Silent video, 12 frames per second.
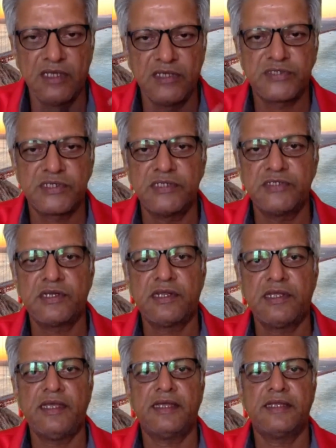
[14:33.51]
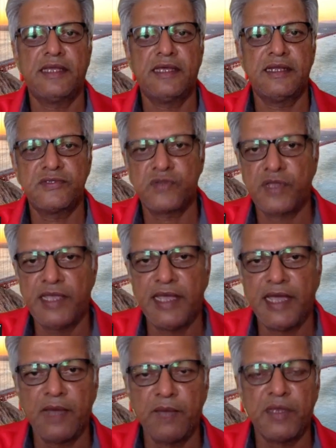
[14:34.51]
surgery and then his
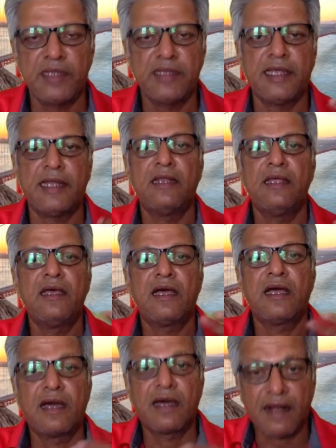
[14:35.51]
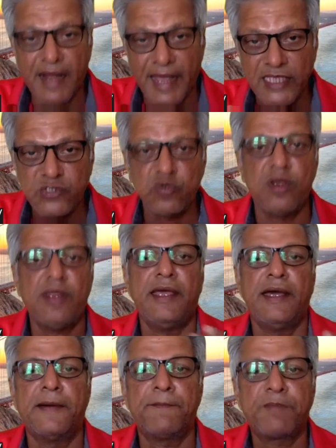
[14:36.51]
rehab, and then gradually
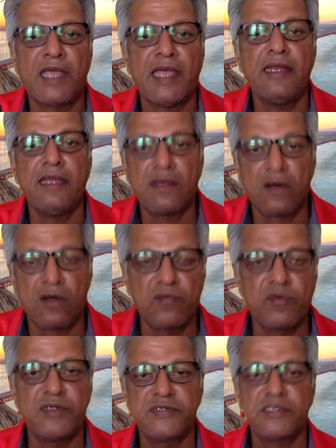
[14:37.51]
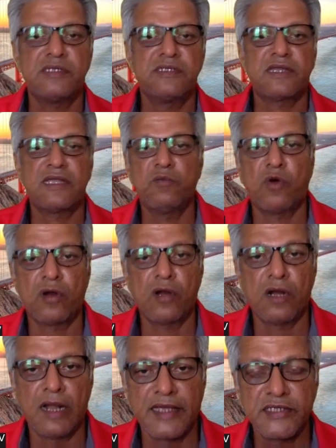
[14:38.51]
gaining confidence in his
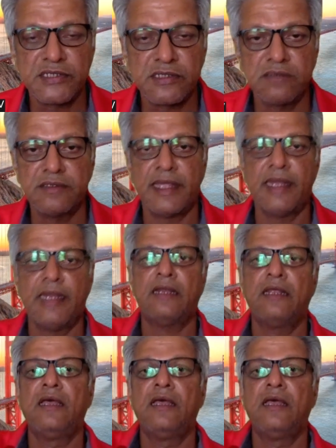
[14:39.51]
remodeled action, then